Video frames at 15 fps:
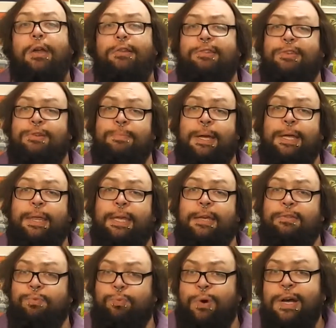To make
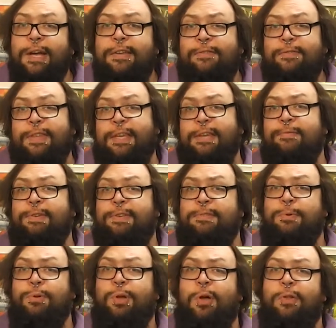things worse for the
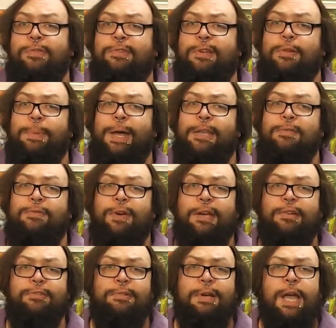invisible console
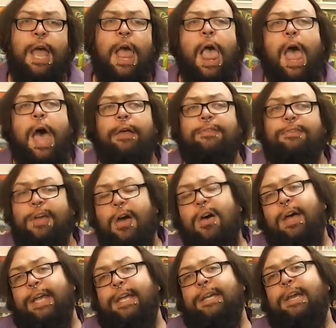manufacturer,
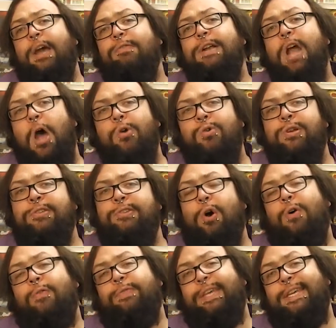Sky, current owners
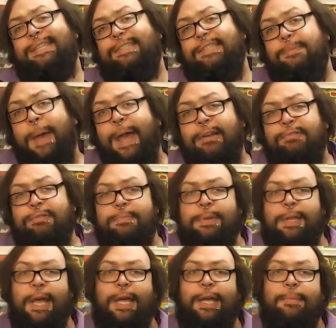of the
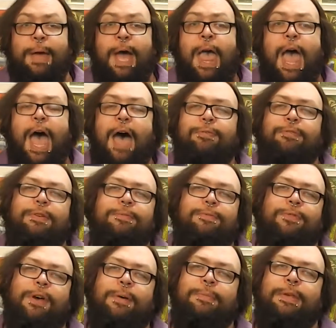Spectrum name, have
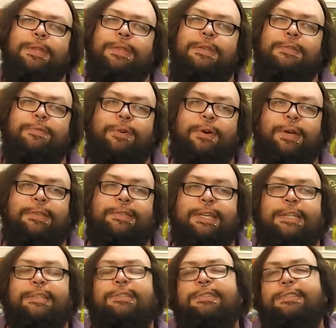confirmed that the device
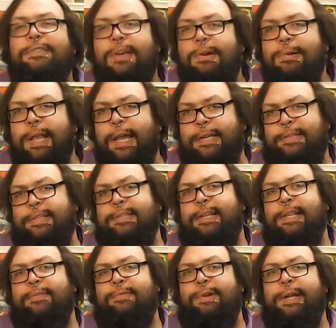is so late in
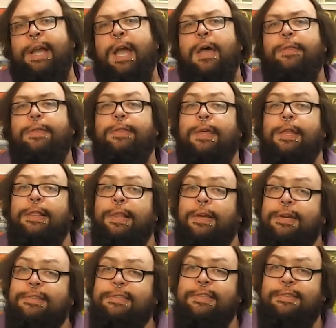delivering that the
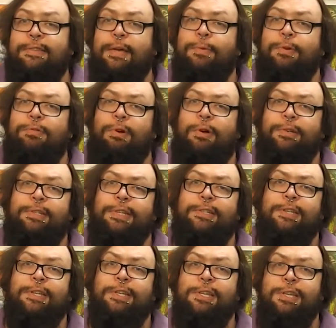license they were granted
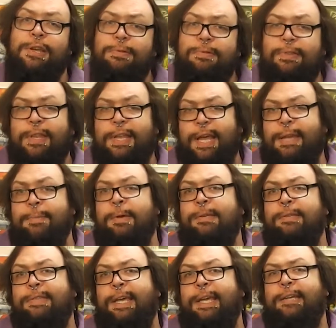to use the name
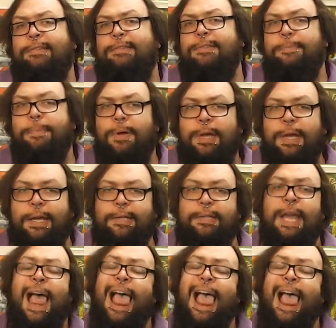has expired,